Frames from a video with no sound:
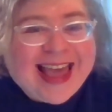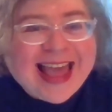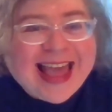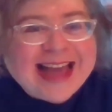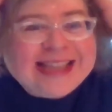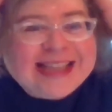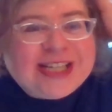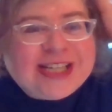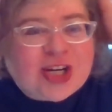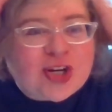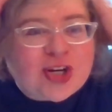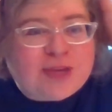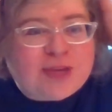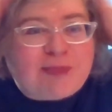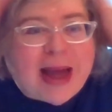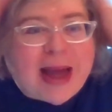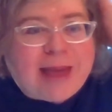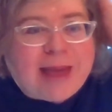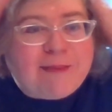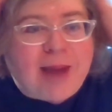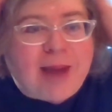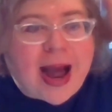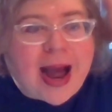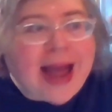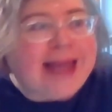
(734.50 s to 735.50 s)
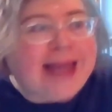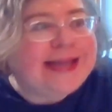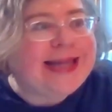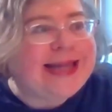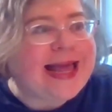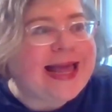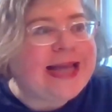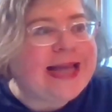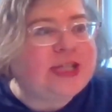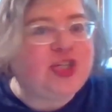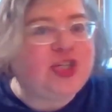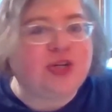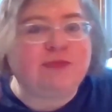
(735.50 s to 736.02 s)
entered my mind,
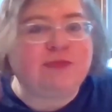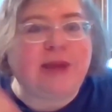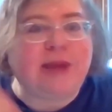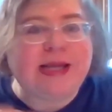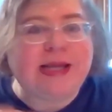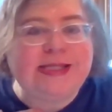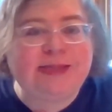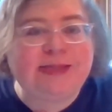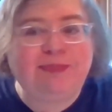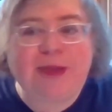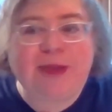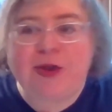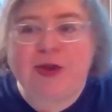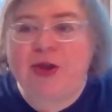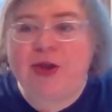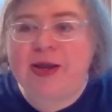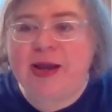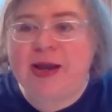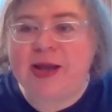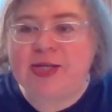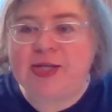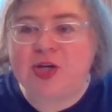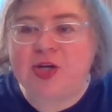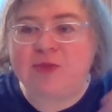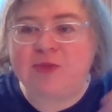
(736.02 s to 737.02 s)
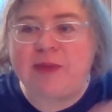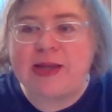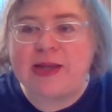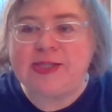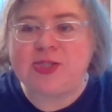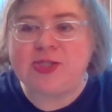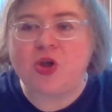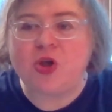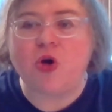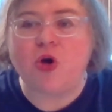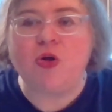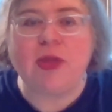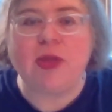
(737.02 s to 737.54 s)
entered my spirit, entered my
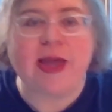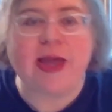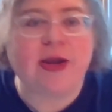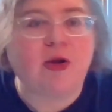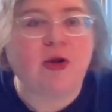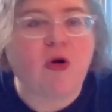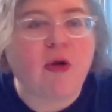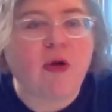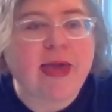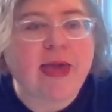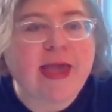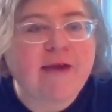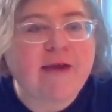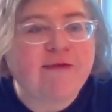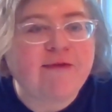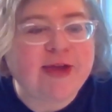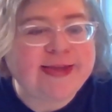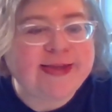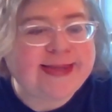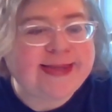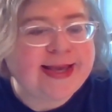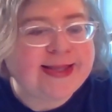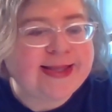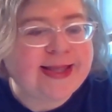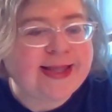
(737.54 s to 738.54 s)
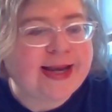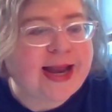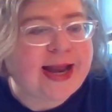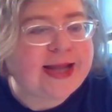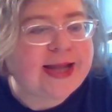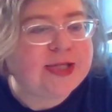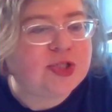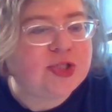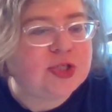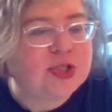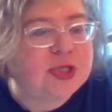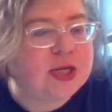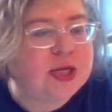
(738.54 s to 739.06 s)
soul, and everything that I
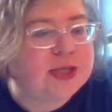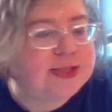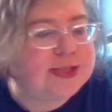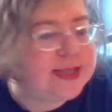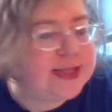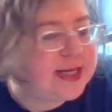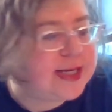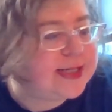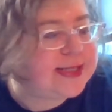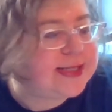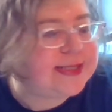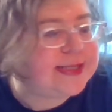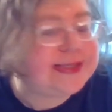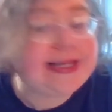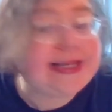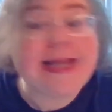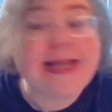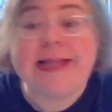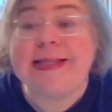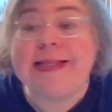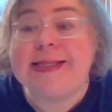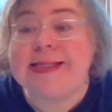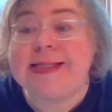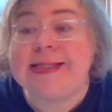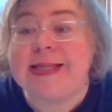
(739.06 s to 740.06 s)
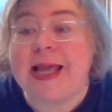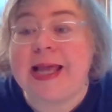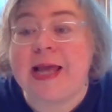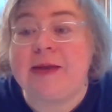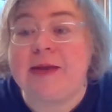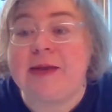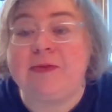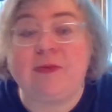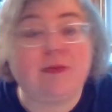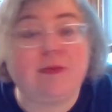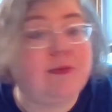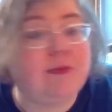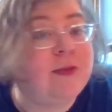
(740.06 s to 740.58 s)
did since and